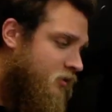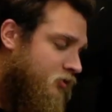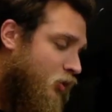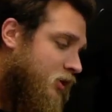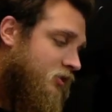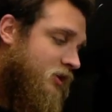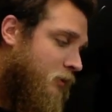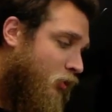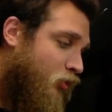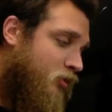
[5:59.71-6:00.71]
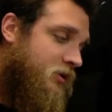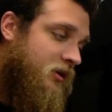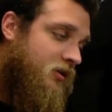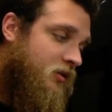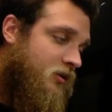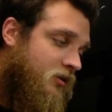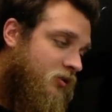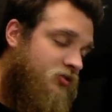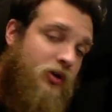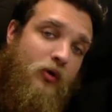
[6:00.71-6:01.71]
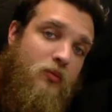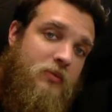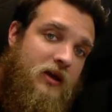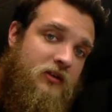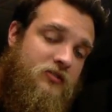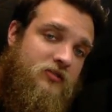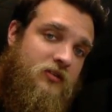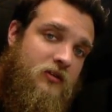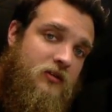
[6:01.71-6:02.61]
So an example would be 0 bass,